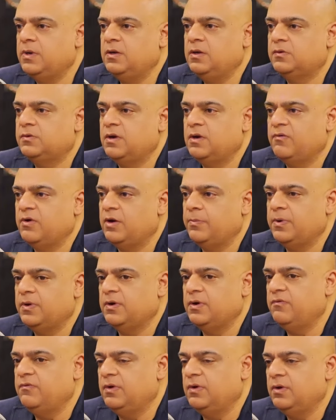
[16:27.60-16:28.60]
means developer
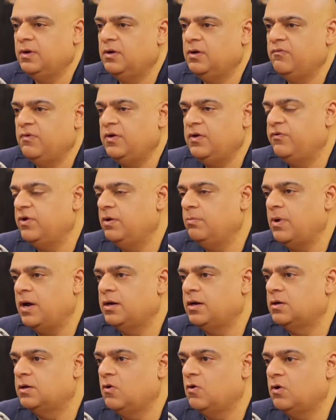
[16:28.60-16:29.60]
inv inventory
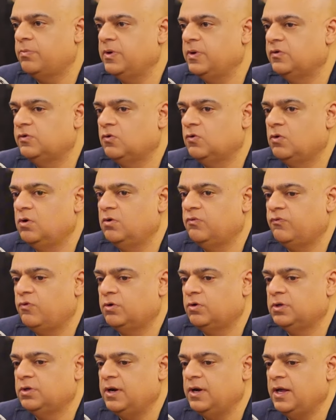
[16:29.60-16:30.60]
might not be sold
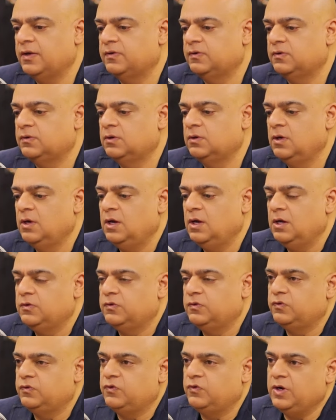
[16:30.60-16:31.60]
for the next
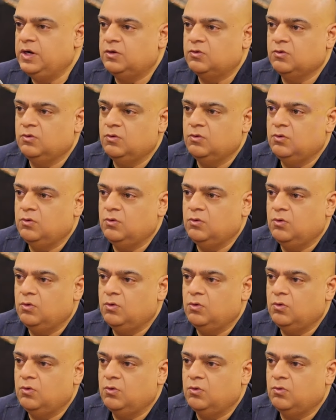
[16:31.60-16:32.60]
three
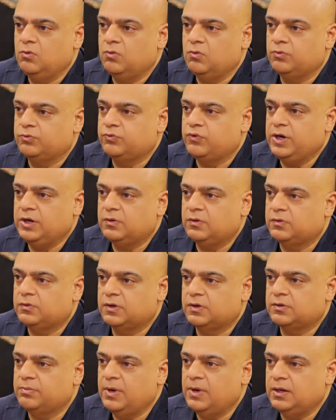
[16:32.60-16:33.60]
to three to
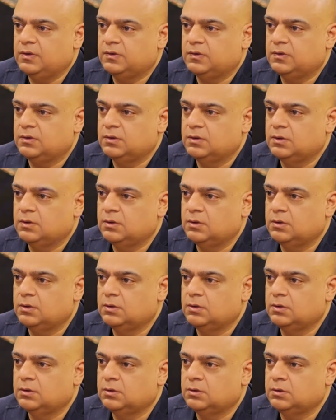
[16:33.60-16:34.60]
six months. No, but
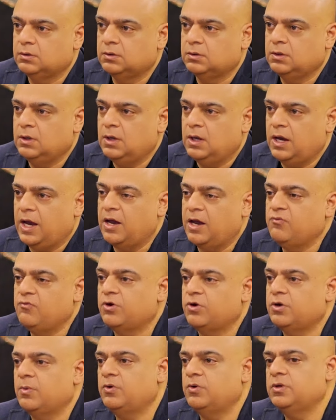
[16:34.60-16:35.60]
I. Uh, and
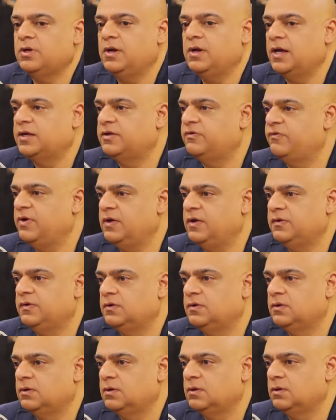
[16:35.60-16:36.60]
like what about the next credible,
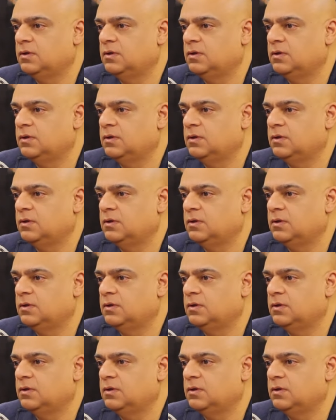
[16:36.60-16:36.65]
phase?